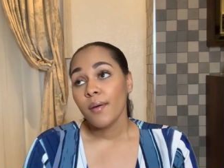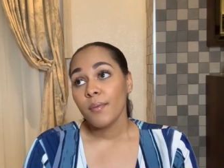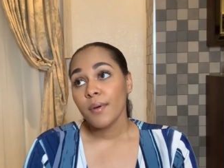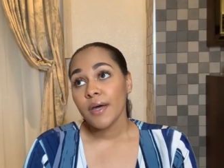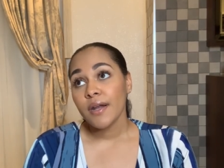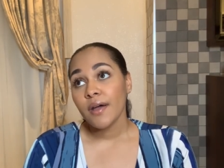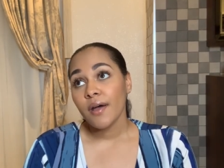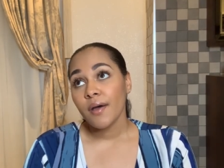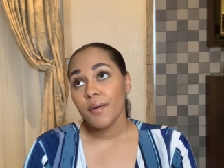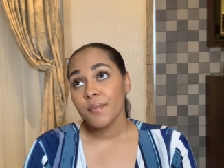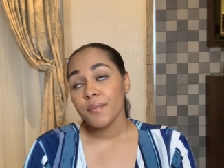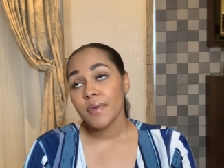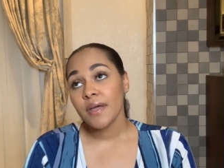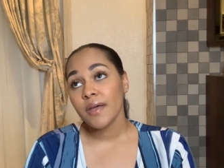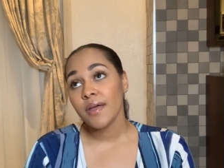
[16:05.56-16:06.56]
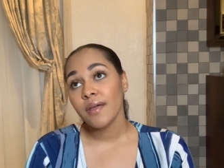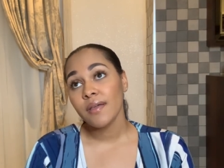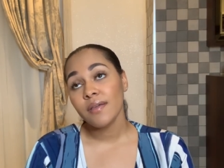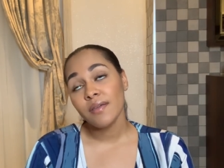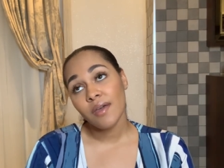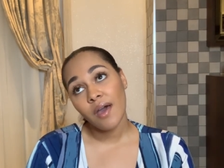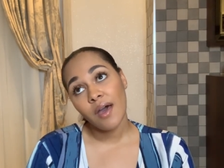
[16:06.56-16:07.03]
But um,
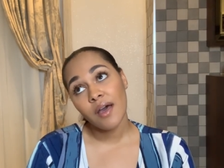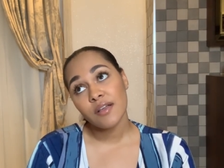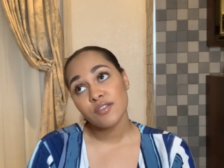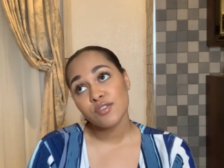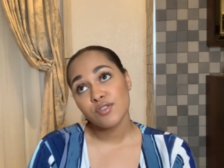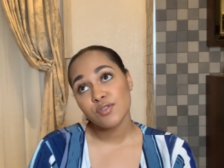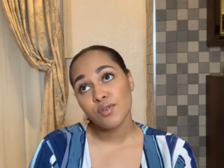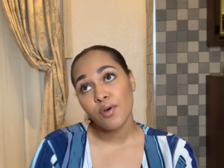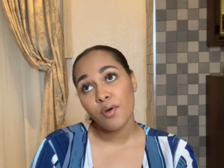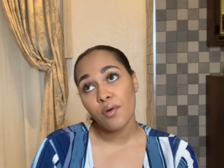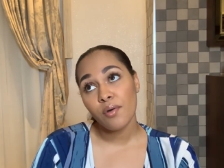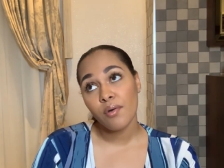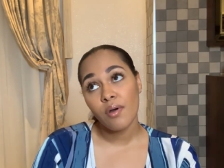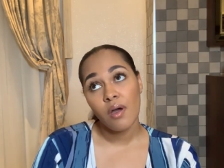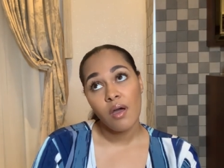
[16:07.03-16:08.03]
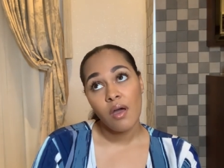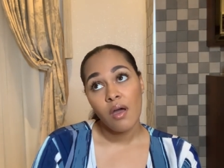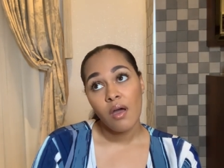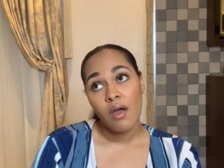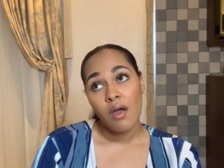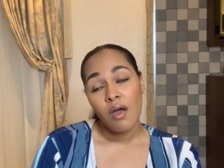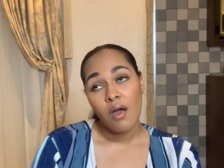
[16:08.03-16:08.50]
yeah, so
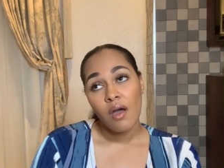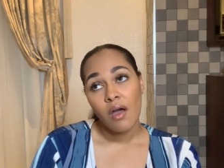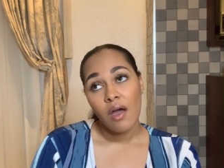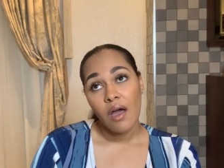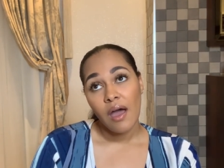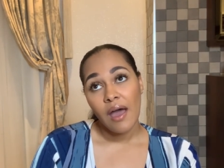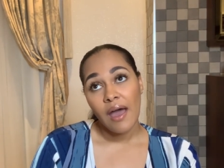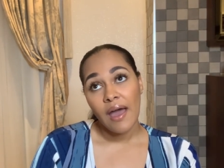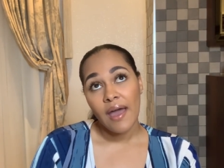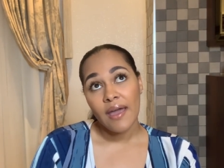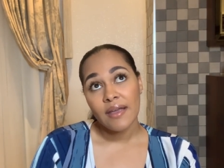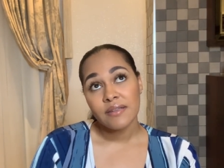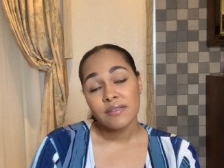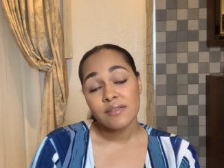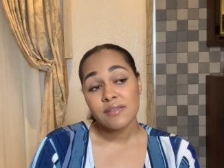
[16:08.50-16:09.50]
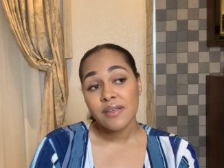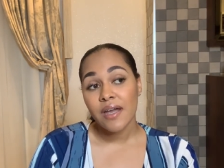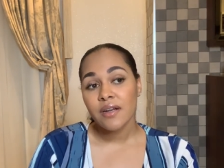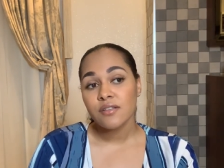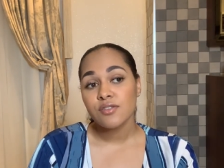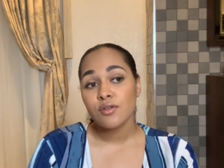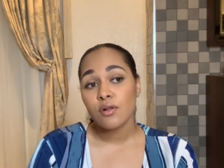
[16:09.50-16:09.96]
I
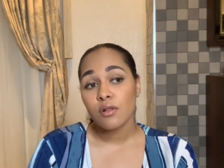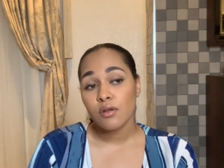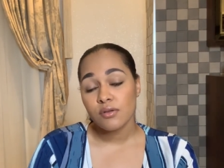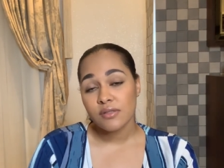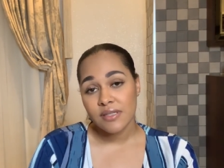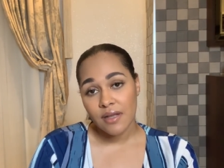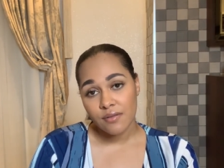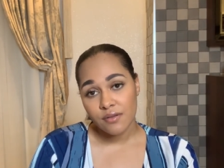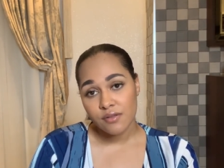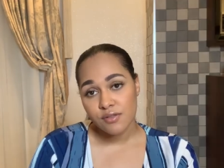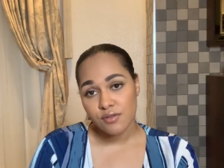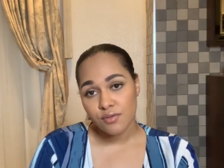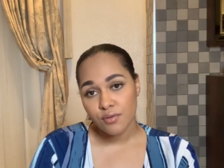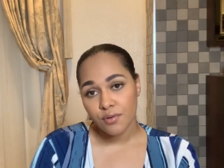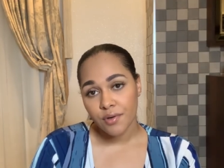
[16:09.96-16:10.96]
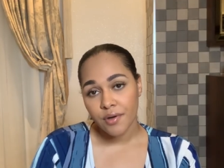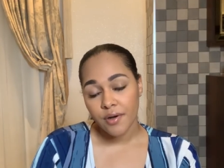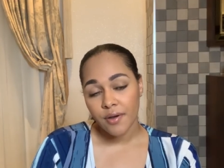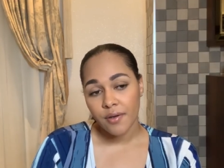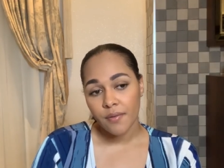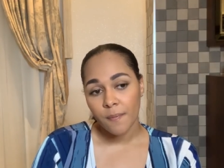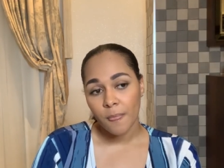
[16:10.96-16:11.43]
decided to close down the
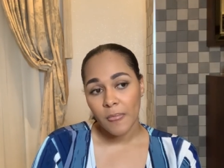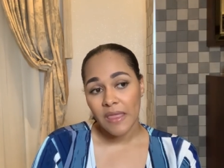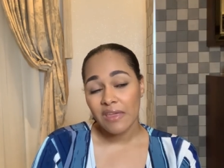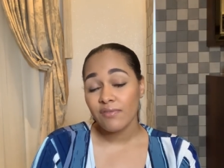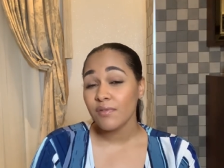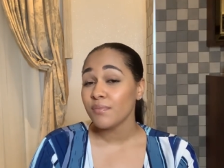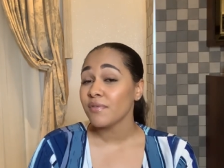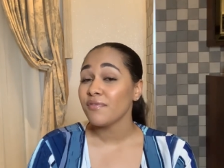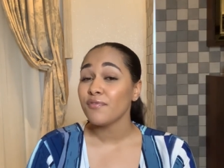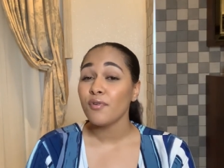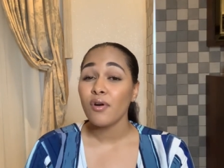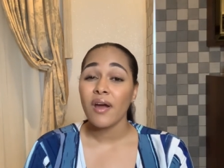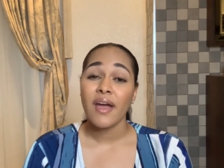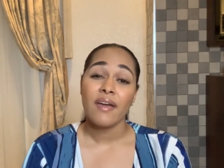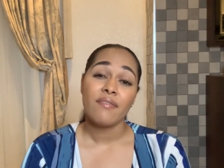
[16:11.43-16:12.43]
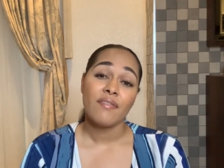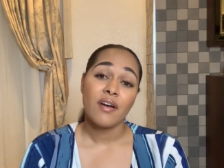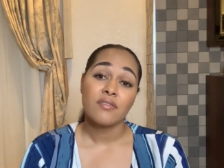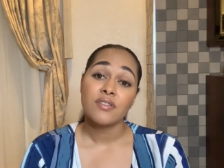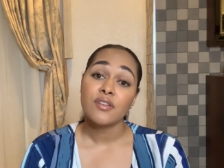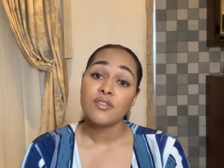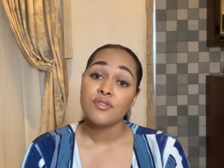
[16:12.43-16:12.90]
store even before I
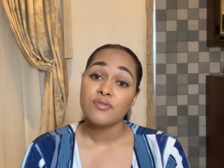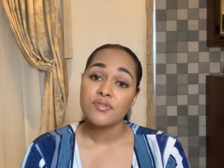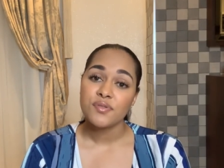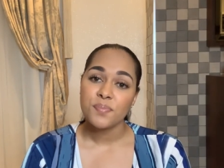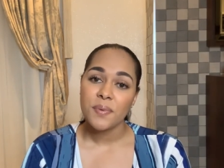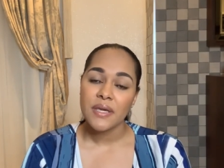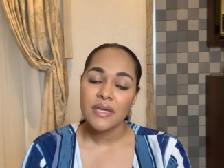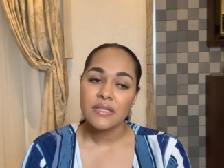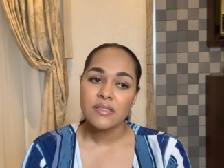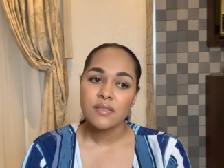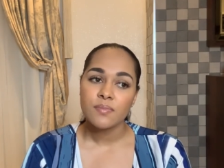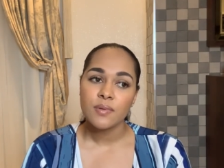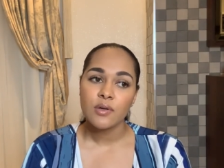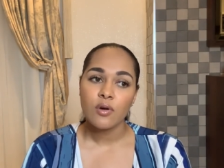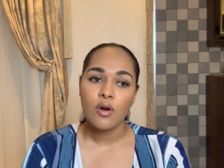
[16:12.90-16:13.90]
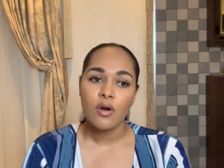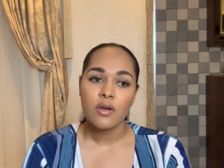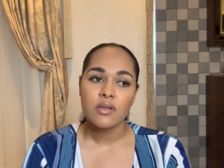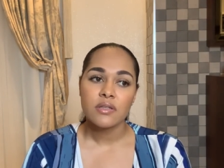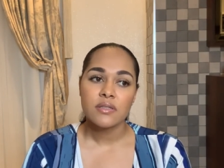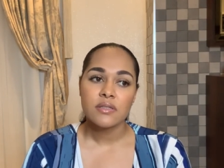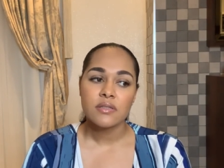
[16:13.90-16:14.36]
found a new space
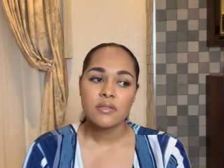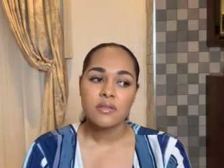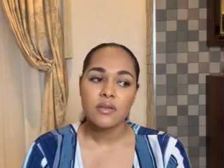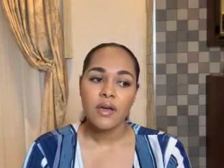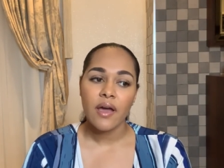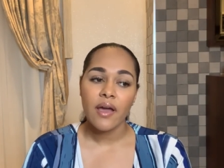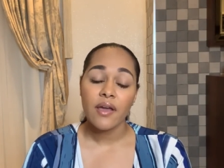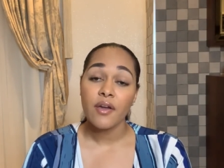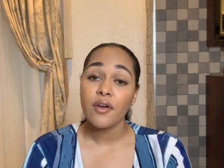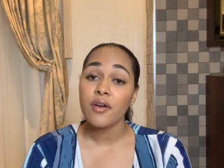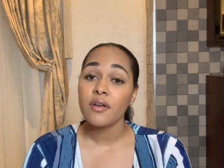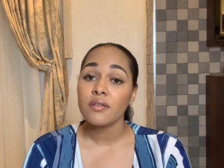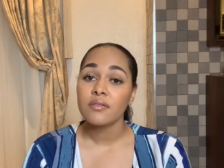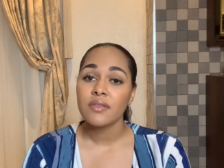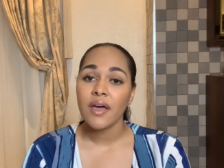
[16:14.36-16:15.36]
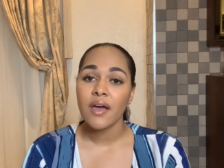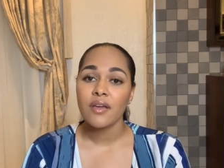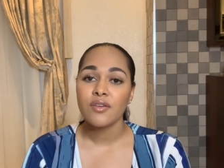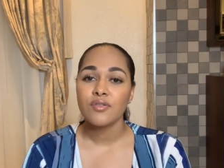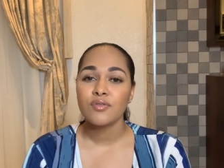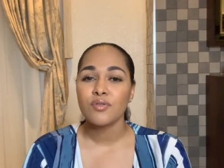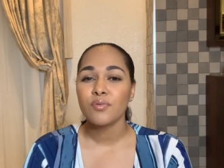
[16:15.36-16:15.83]
because I heard that,
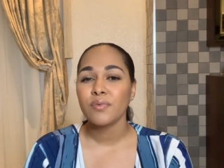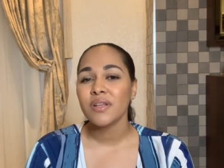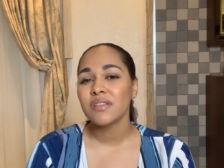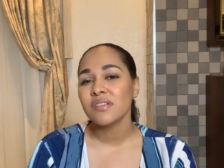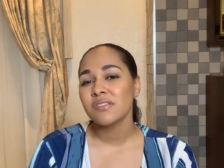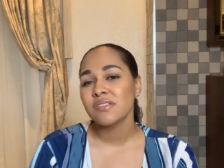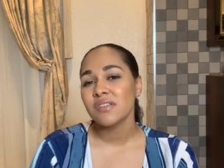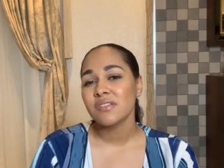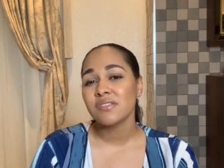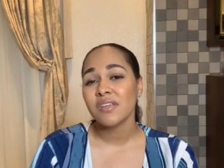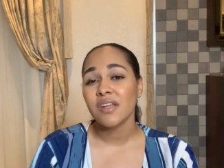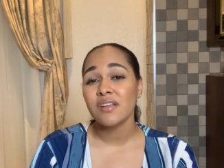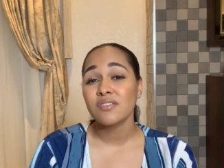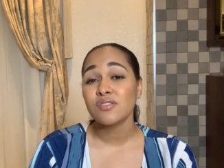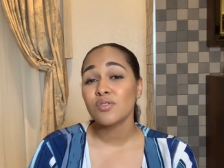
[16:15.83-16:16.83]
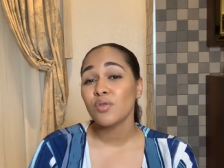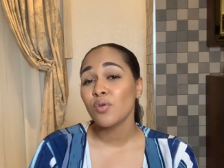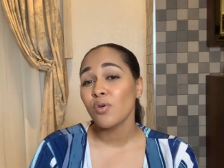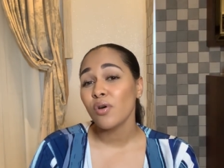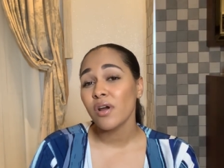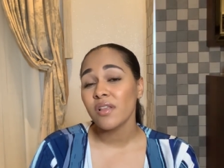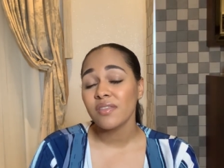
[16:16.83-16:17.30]
you know, when these things get into
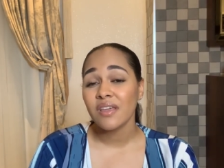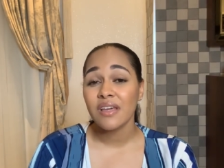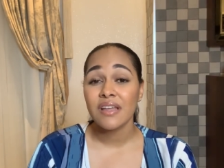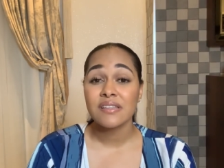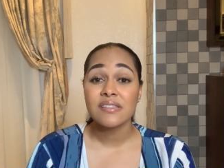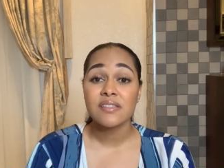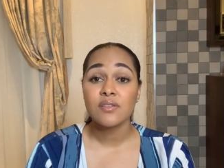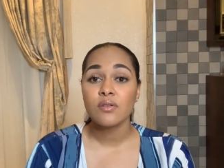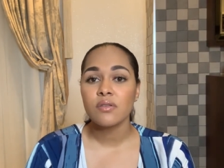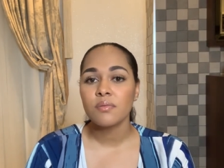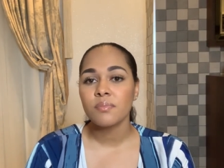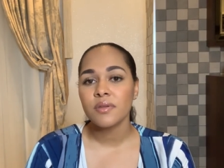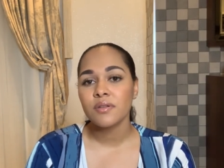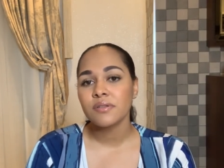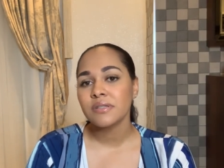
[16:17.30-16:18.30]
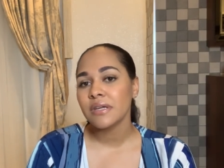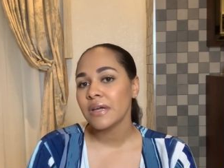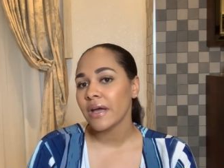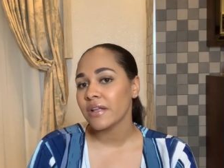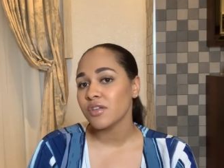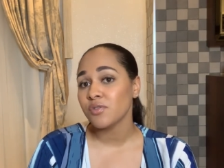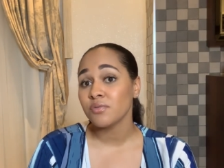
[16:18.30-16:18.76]
court, they can seal the building
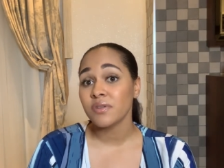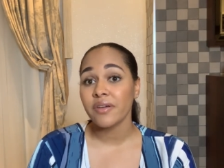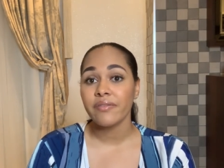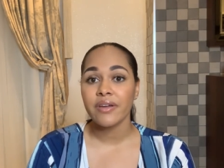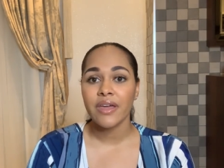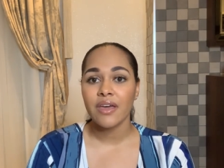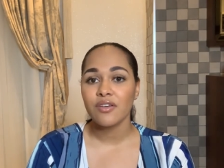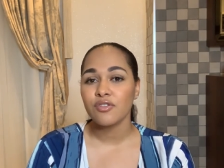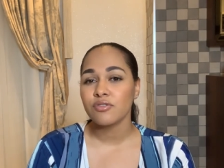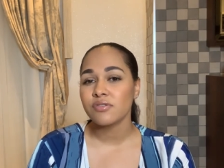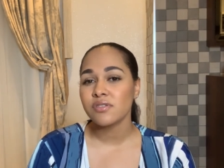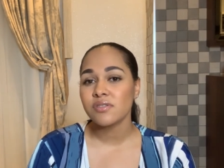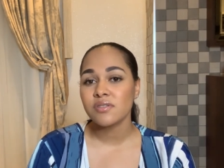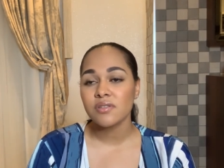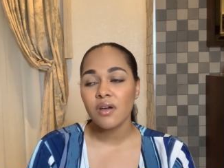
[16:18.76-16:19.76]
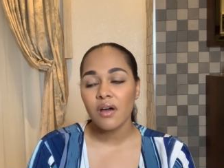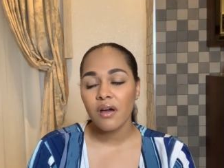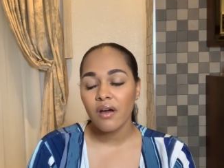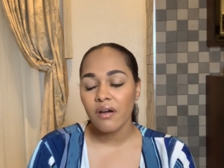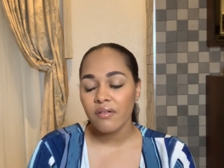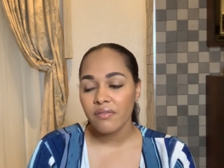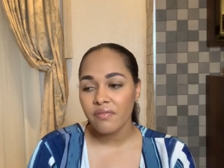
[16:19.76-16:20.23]
and you'll never get your
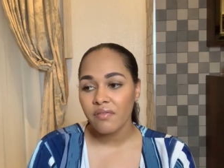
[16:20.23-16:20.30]
stuff.